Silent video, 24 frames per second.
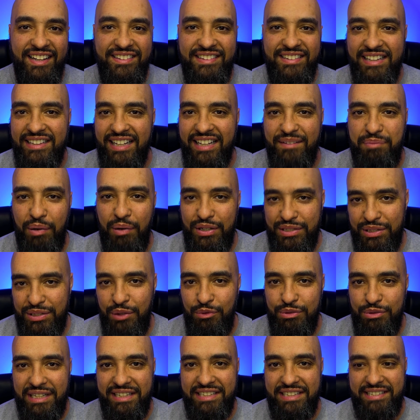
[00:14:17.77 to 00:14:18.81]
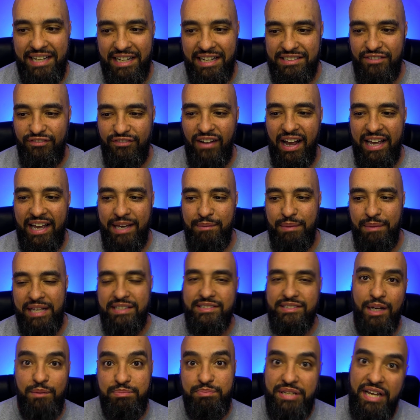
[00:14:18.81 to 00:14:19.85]
that the person who was going to testify him
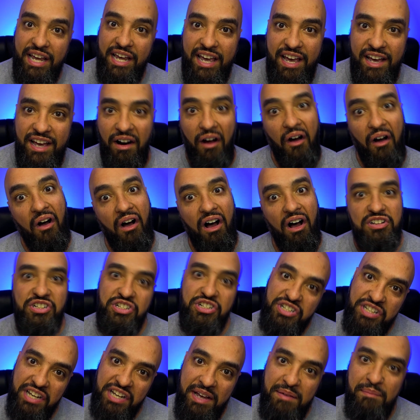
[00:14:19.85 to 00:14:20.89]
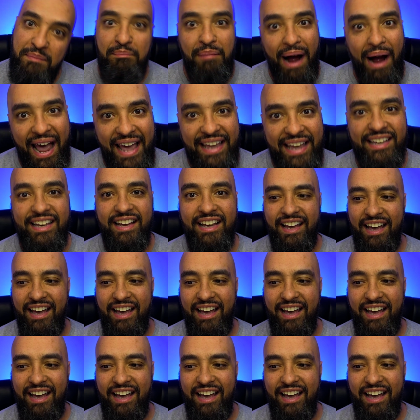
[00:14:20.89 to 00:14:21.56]
ends up dead. Oh shit, Mike.